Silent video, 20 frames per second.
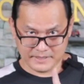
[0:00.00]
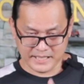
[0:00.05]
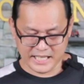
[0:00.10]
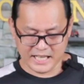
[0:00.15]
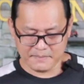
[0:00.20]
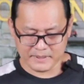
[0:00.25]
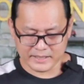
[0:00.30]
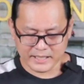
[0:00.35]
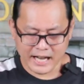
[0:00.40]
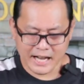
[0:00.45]

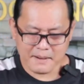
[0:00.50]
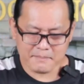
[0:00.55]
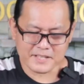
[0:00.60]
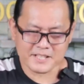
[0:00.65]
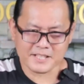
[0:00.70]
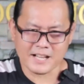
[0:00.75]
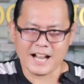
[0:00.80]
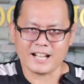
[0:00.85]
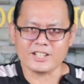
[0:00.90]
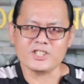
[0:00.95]
give it Thai
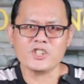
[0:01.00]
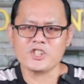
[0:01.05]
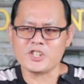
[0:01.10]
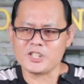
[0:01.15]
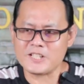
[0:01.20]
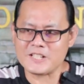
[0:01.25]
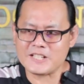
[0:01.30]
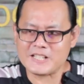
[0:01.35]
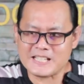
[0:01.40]
massage.